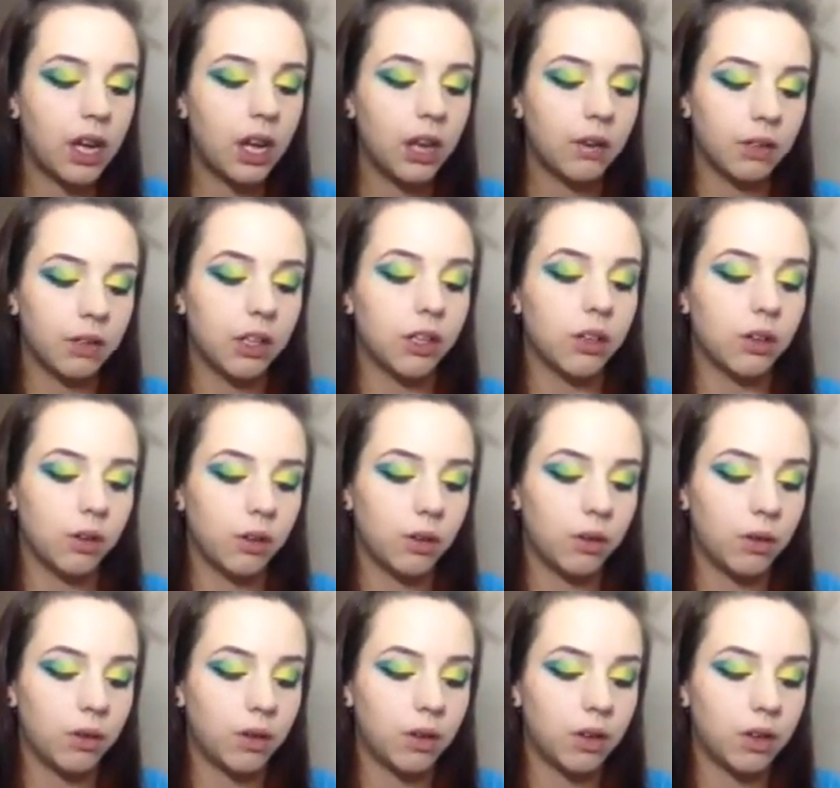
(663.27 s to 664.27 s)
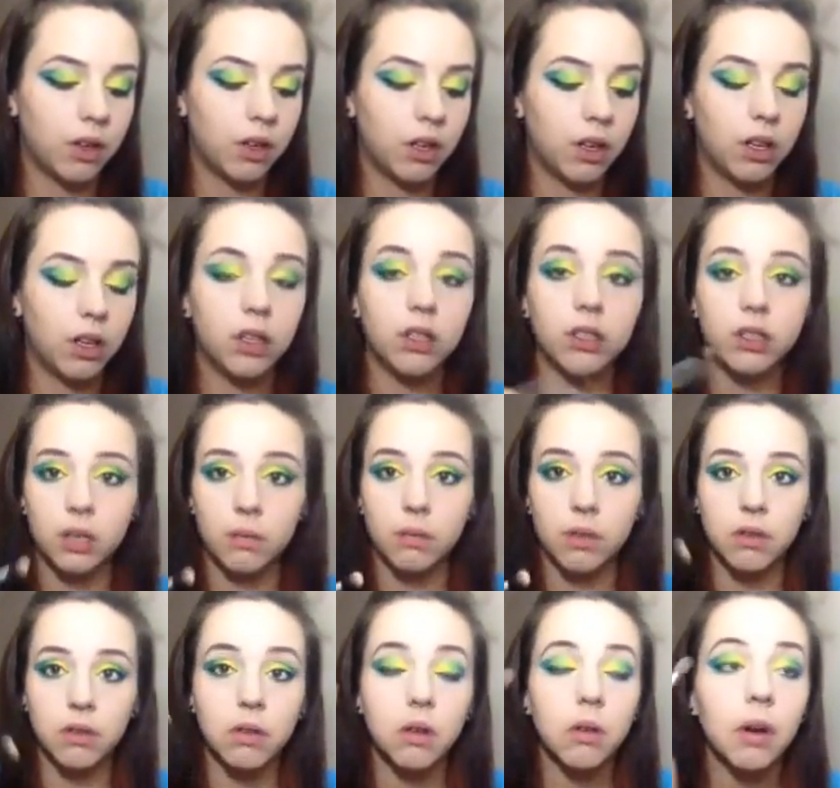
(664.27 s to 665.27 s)
I'm going to go
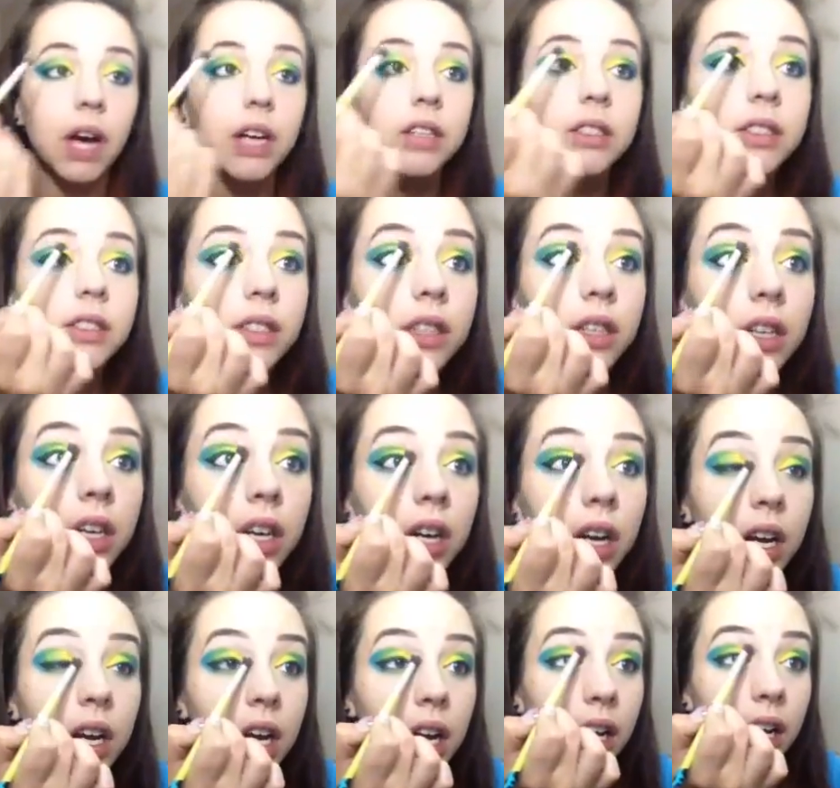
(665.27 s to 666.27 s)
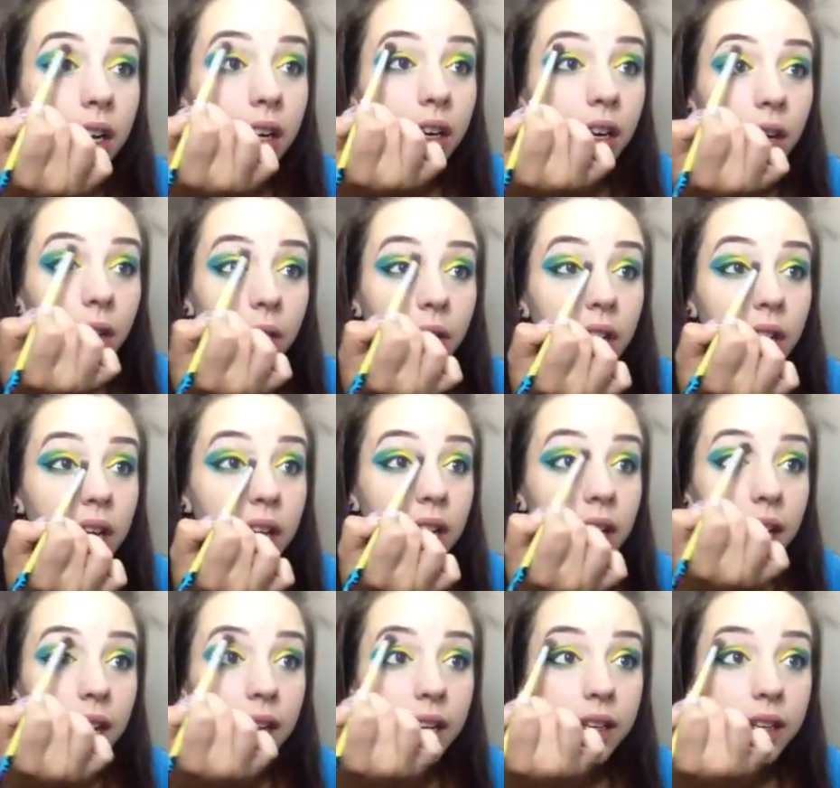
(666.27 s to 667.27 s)
WOS and go in
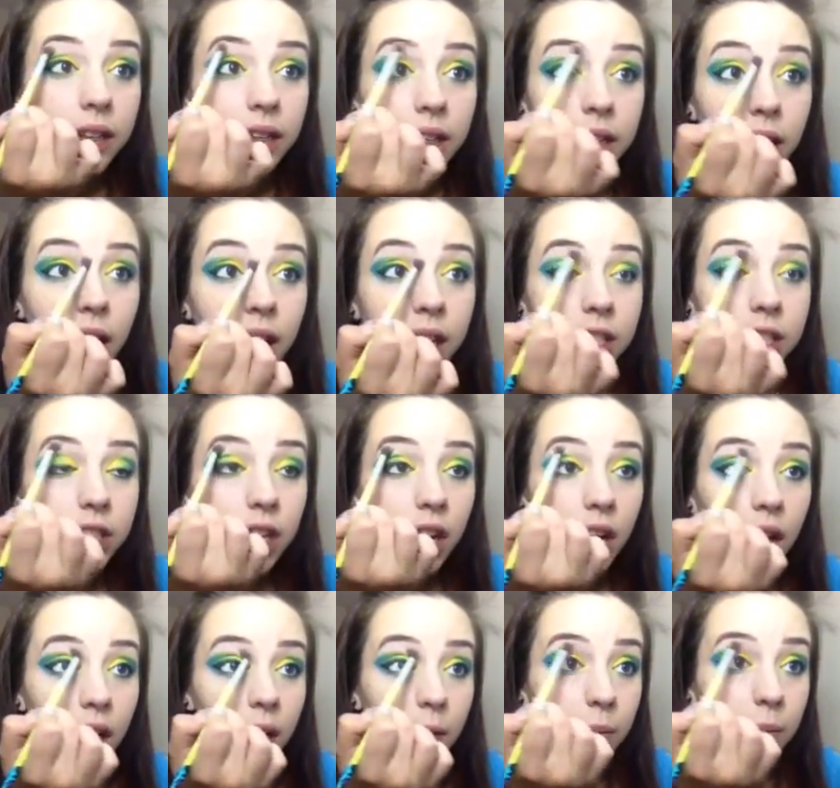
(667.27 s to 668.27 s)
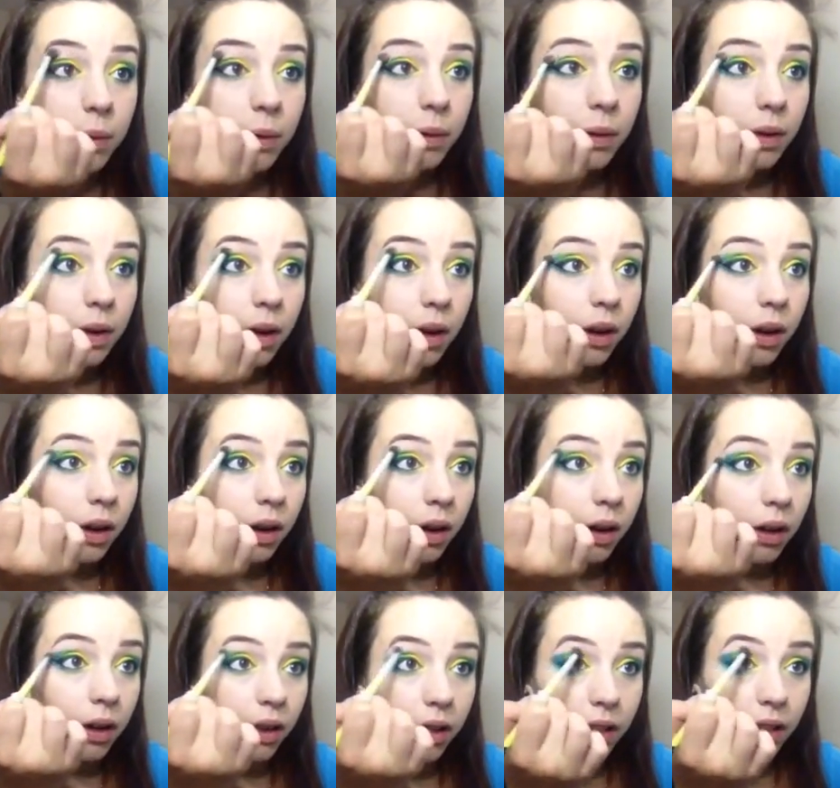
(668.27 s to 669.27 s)
and touch up
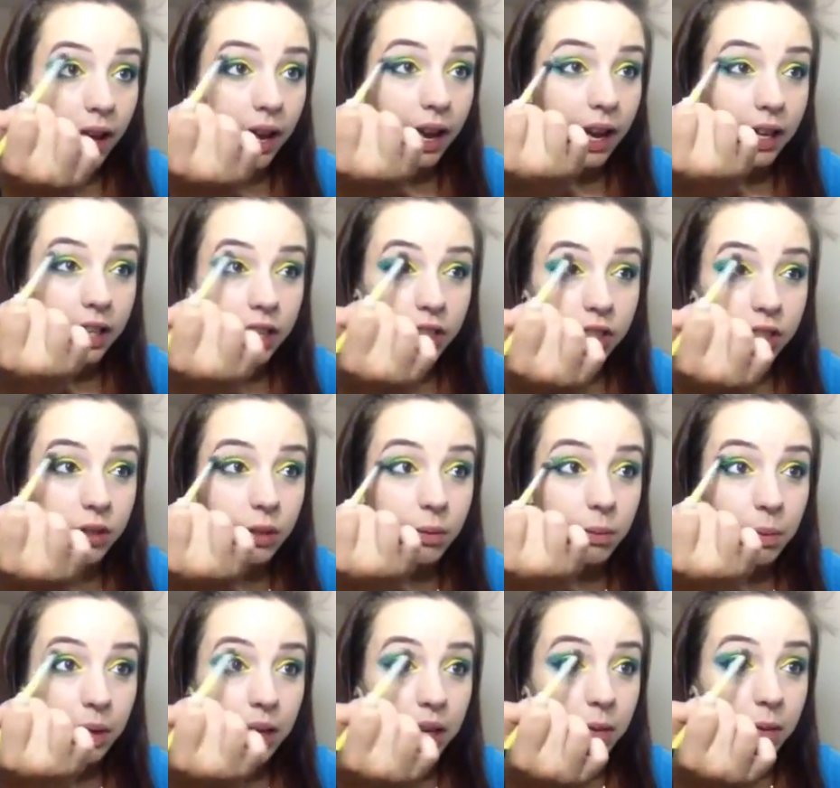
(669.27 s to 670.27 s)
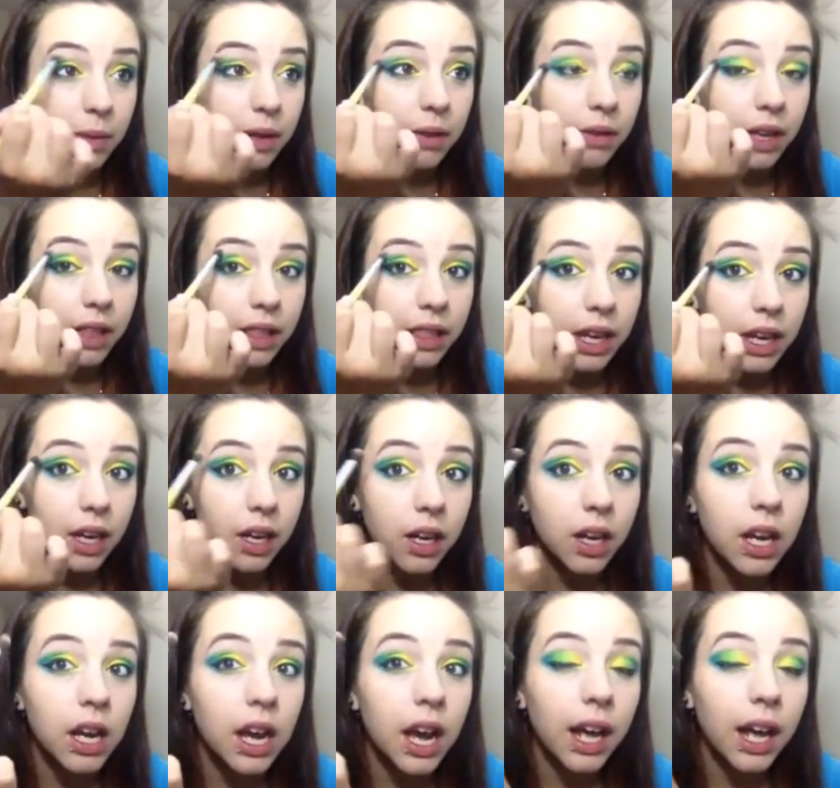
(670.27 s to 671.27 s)
all of that extra pigment right there
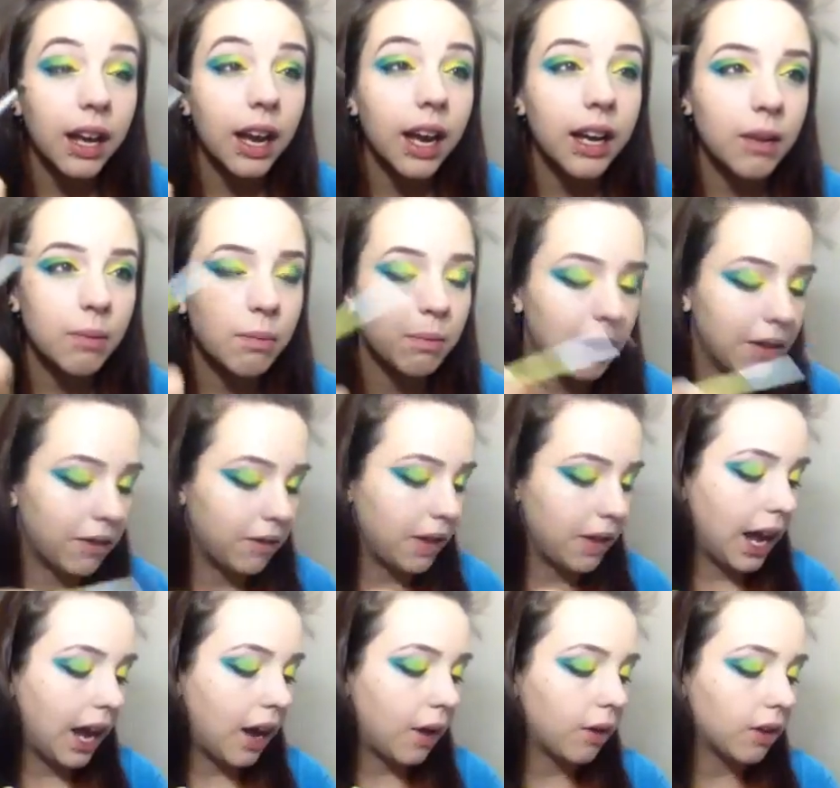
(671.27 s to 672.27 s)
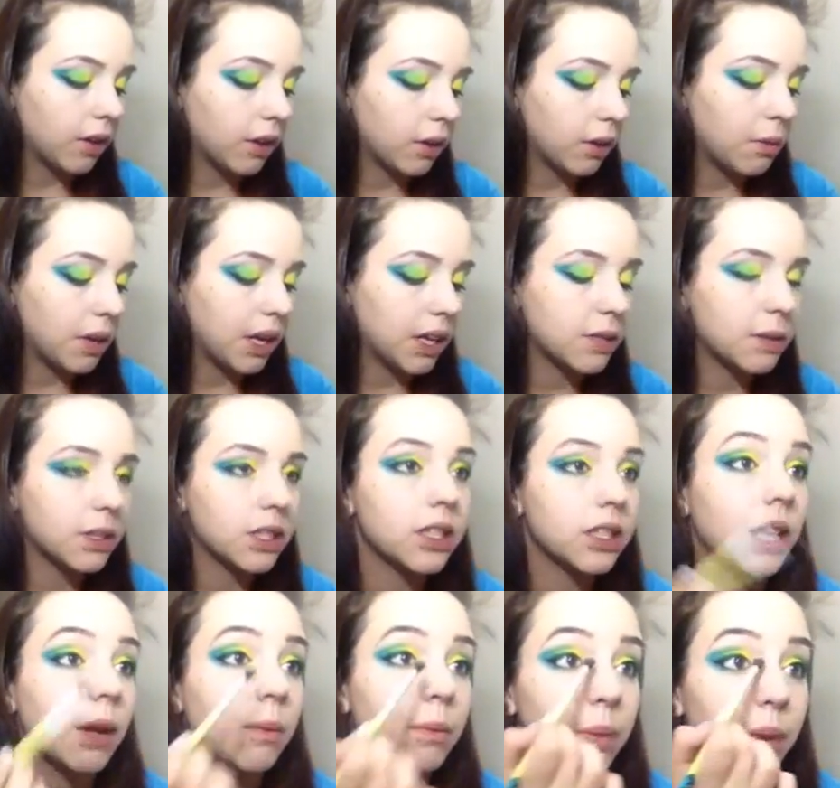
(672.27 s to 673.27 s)
and kind of buff it out a little bit, especially
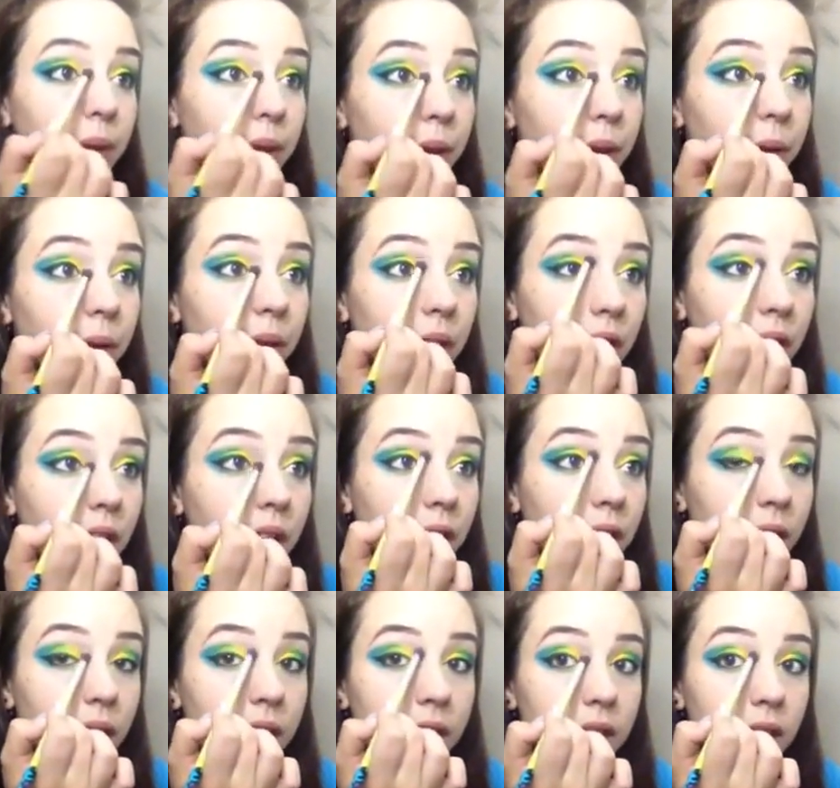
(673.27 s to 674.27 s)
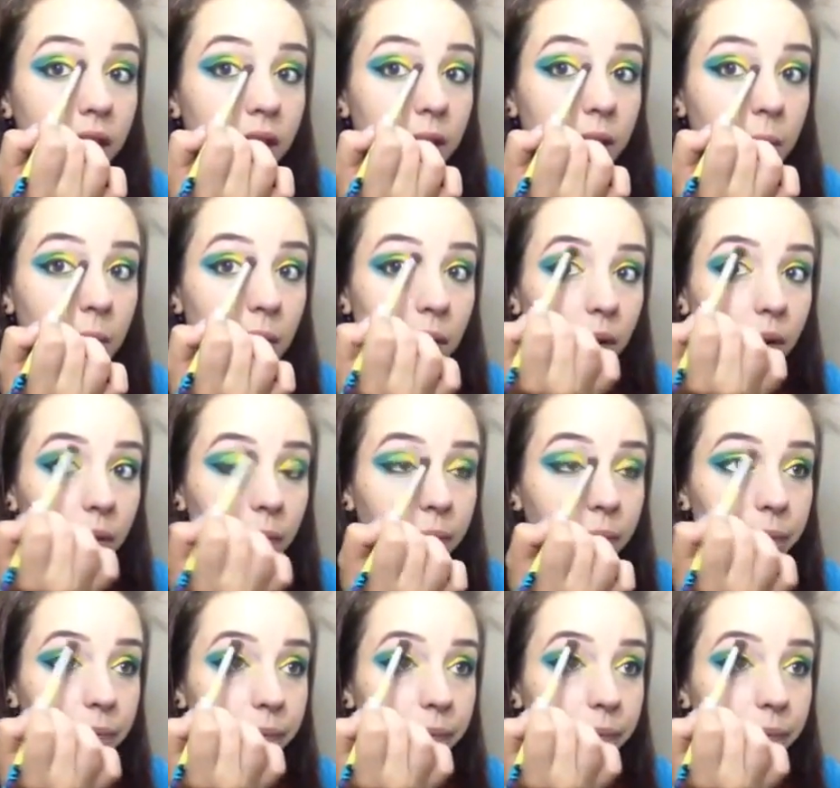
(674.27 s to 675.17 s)
that blue. So I start in the middle.